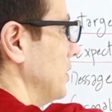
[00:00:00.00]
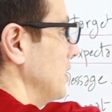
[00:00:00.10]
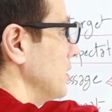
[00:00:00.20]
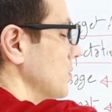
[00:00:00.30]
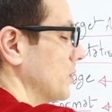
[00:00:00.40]
we
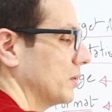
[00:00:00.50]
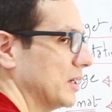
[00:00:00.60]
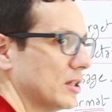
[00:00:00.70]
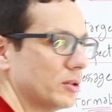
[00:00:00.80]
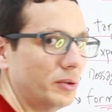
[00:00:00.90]
need to
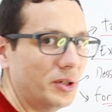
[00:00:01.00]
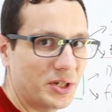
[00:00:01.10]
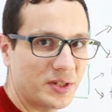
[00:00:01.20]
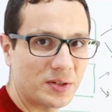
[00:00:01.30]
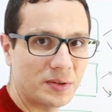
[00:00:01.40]
create a
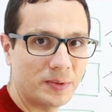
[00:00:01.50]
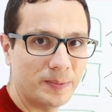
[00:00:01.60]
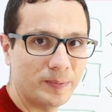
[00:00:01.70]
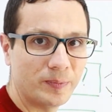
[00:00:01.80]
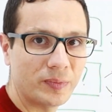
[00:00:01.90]
register.
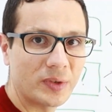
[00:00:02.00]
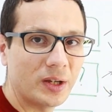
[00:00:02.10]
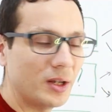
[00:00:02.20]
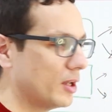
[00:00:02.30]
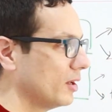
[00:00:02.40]

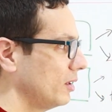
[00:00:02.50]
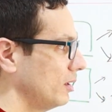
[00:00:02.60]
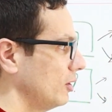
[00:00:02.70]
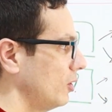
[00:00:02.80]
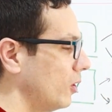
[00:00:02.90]

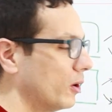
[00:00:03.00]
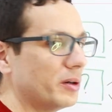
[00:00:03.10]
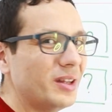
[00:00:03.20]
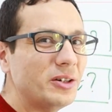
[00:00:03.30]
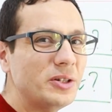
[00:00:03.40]

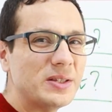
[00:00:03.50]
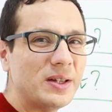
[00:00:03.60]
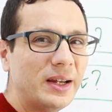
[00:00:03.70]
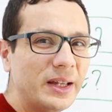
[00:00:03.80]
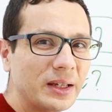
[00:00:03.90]
Or there is
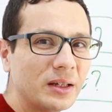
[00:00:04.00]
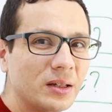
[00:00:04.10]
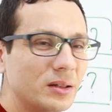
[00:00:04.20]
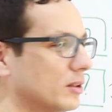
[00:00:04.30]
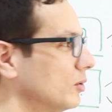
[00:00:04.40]
a link
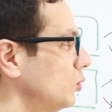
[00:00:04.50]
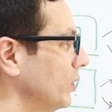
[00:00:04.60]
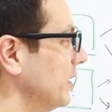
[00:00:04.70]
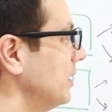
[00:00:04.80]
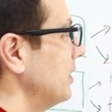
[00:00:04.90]

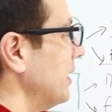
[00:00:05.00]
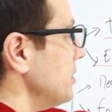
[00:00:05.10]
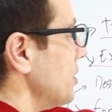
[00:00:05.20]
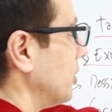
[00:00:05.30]
within that